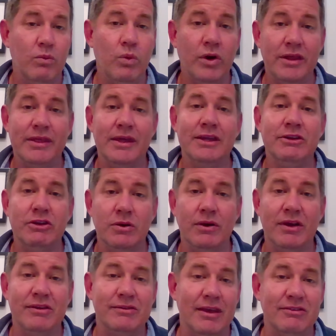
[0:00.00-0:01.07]
What do they
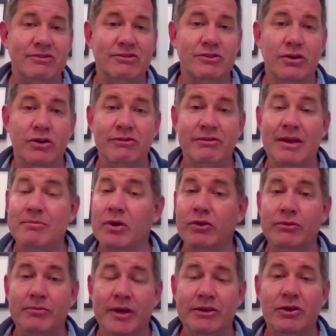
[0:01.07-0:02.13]
do? As Stearns and
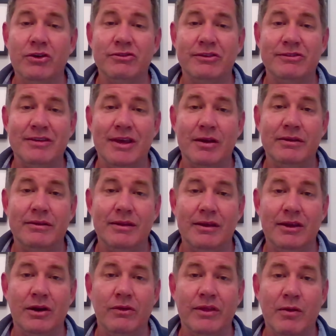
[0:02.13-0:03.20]
Mendoza said,
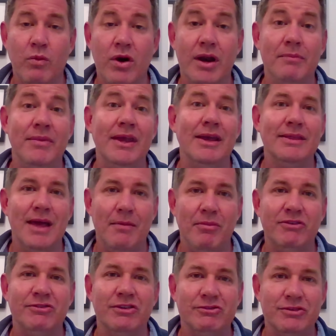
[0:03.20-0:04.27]
you know, they want to be in
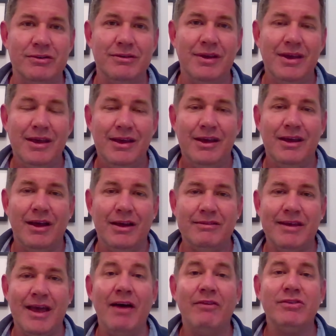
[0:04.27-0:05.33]
that position
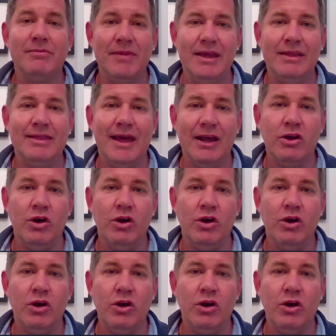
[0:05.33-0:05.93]
to have to make